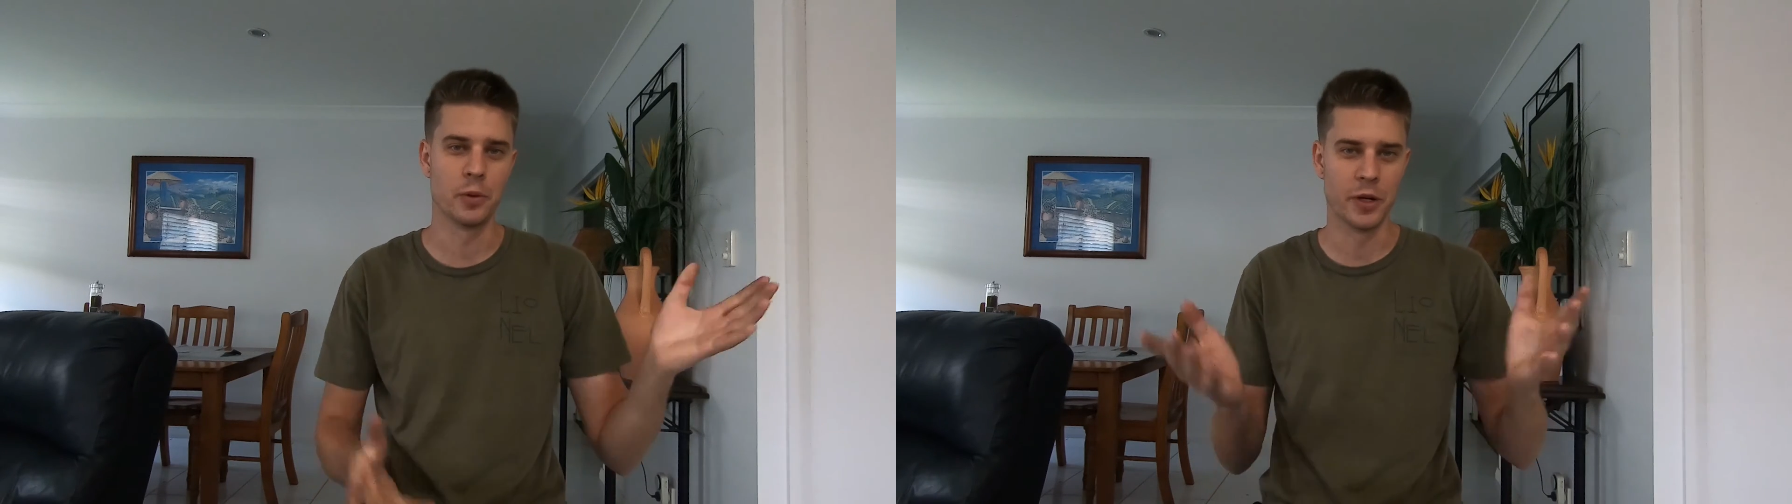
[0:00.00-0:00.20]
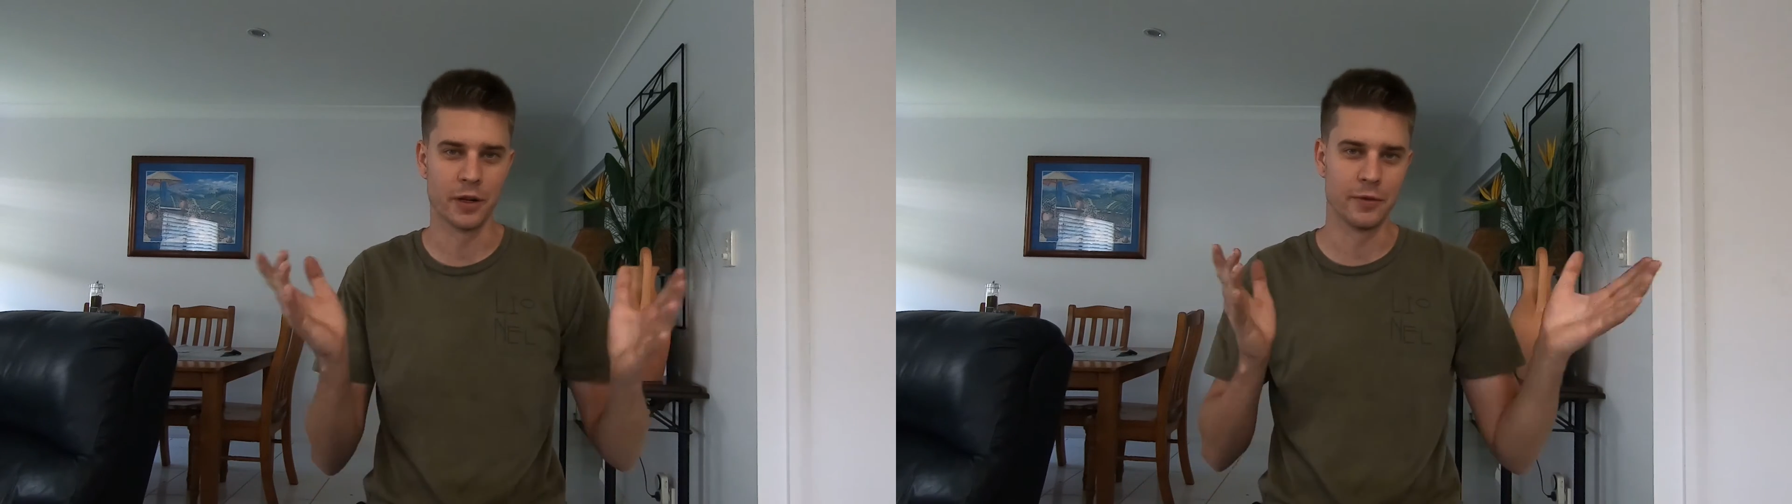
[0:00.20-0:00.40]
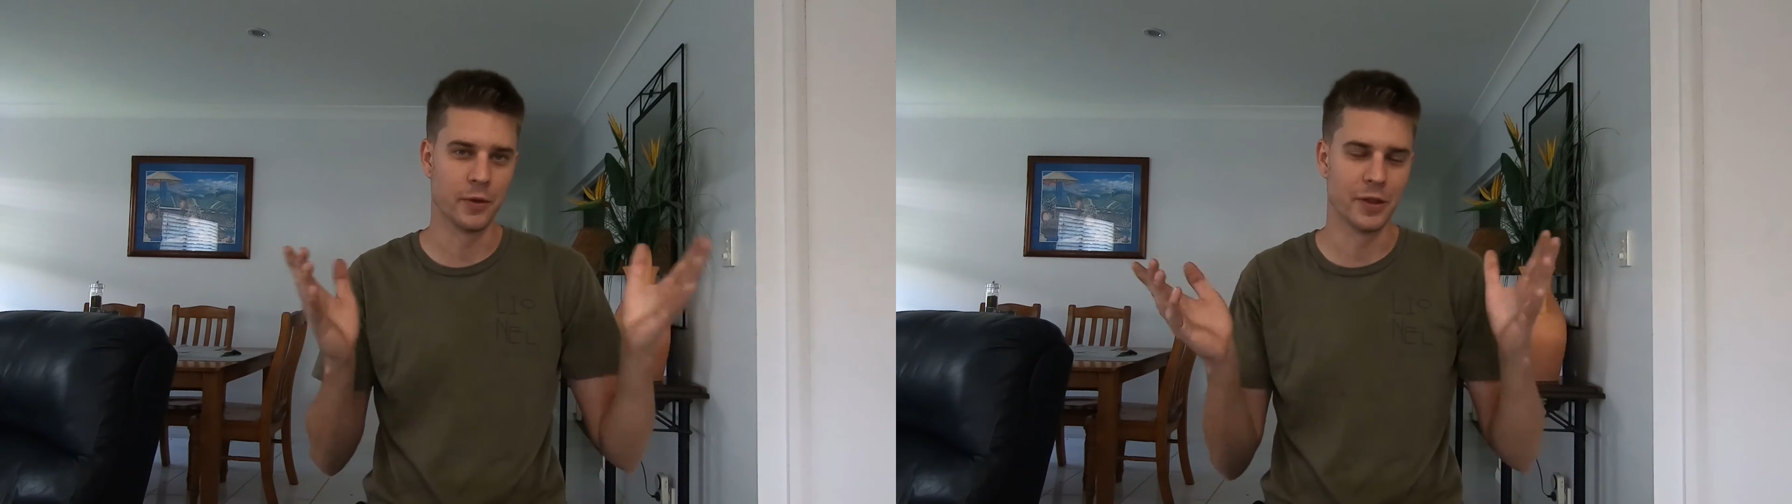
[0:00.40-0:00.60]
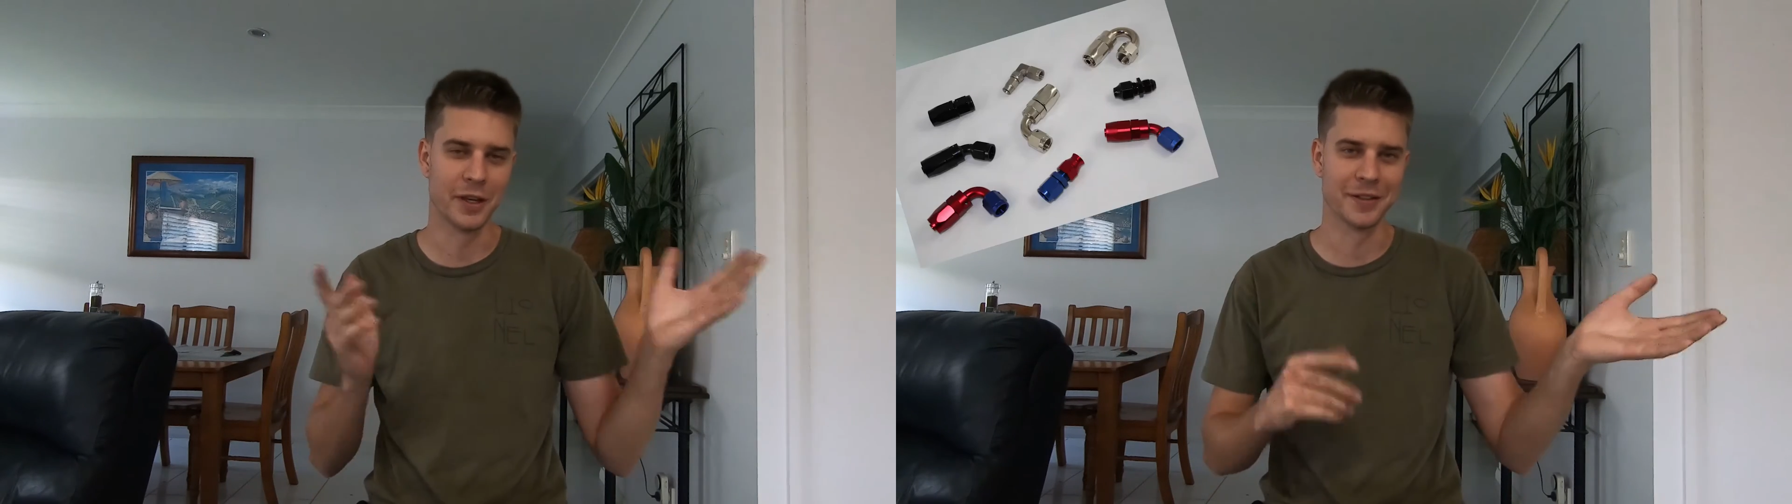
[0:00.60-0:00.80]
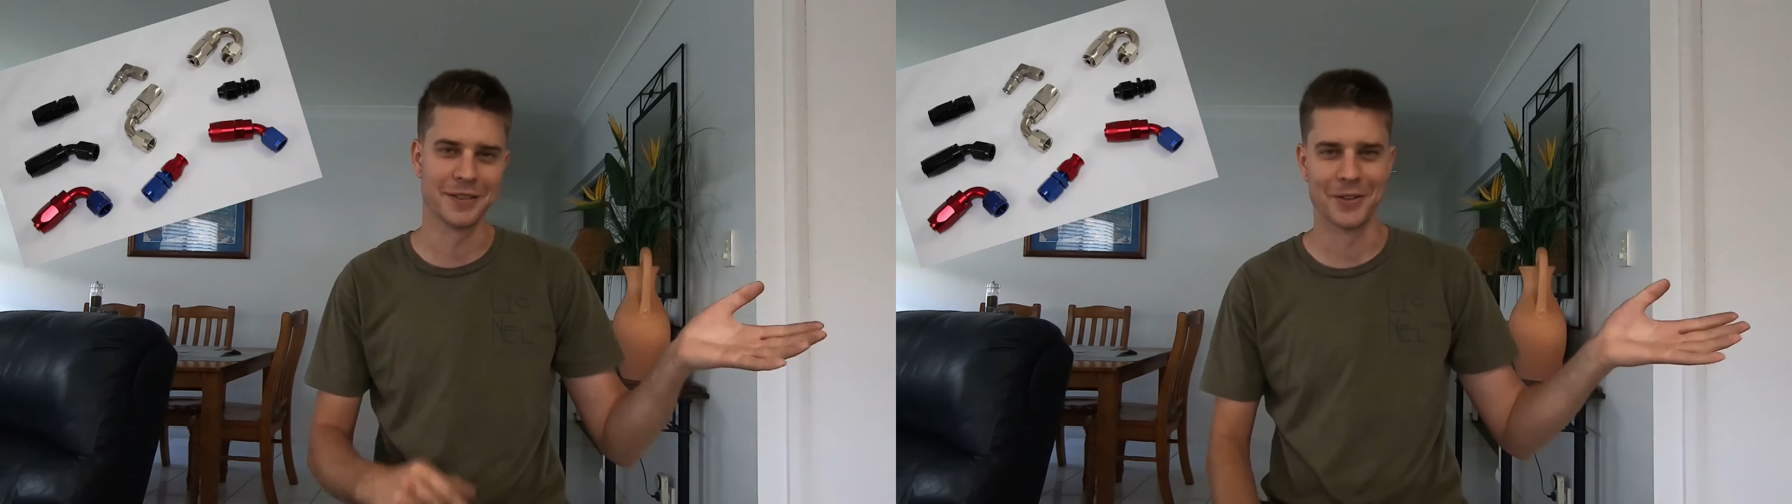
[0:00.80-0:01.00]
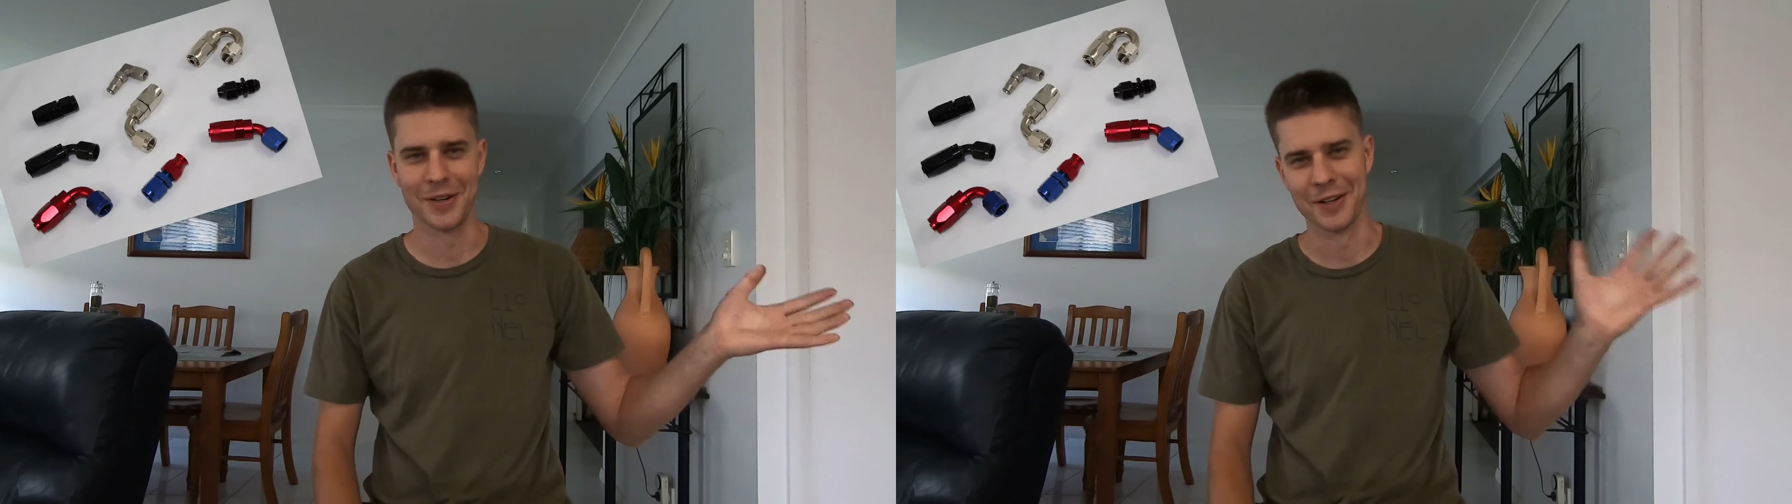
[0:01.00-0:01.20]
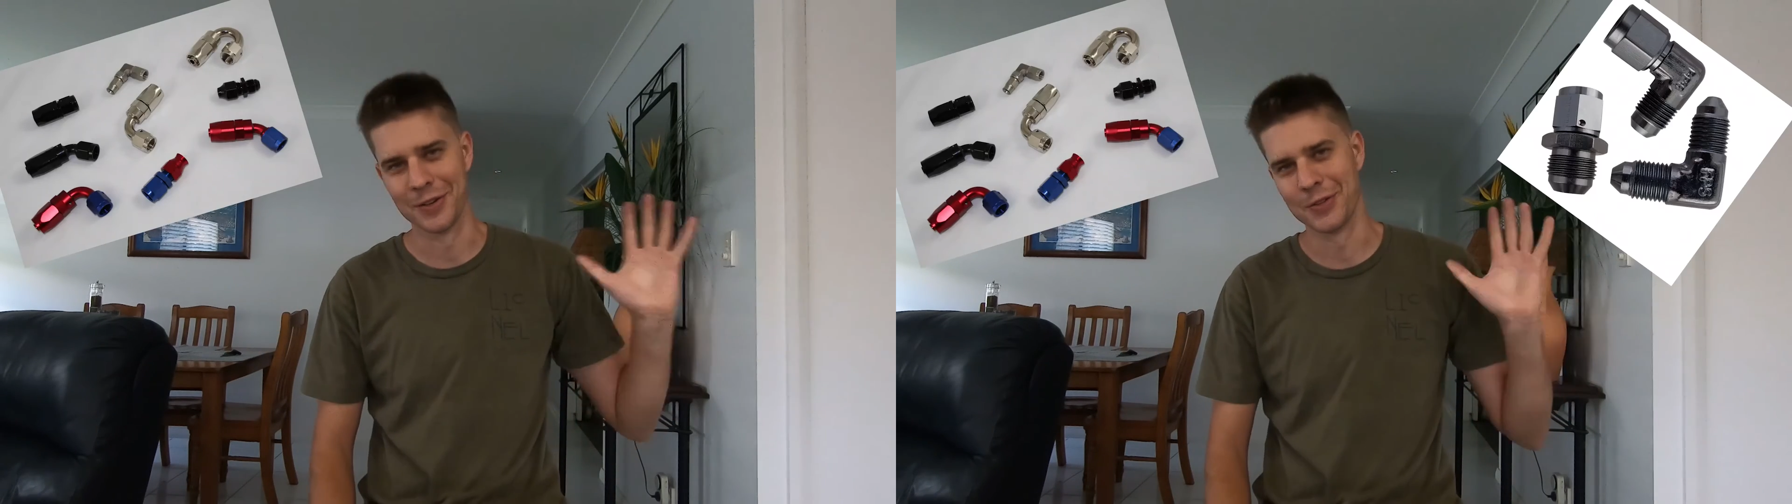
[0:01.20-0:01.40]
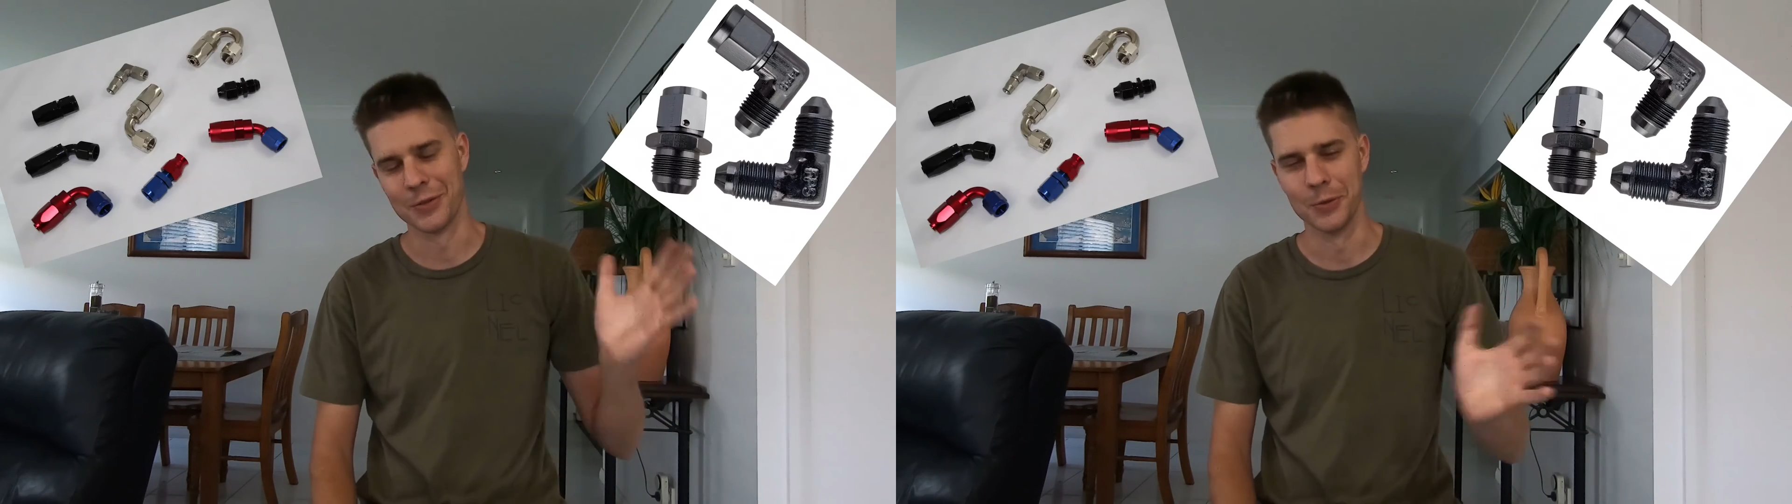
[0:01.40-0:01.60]
putting a few things
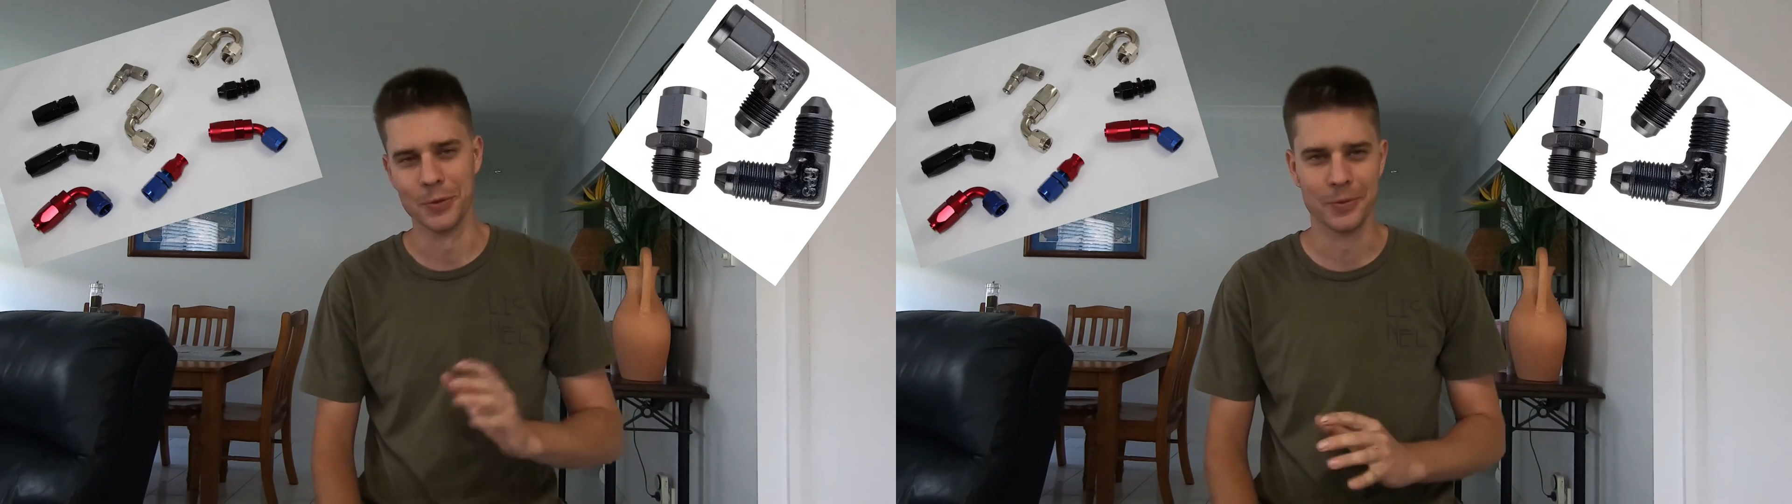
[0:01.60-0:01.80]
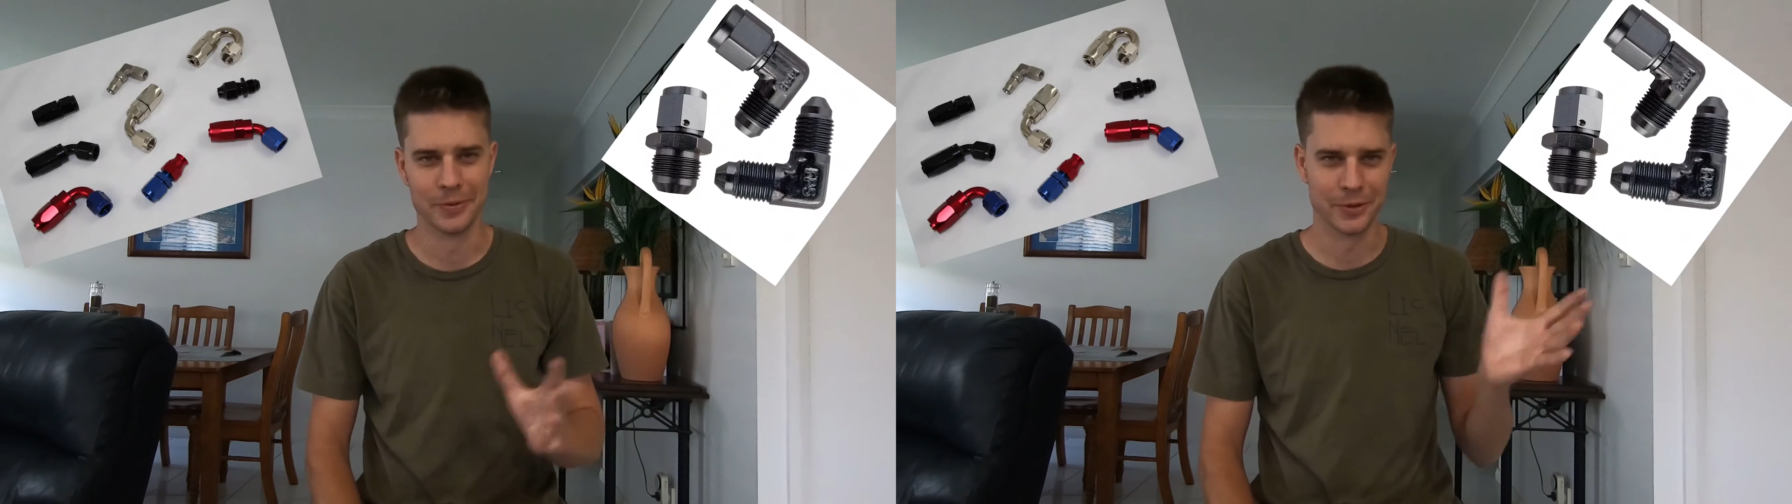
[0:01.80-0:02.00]
around to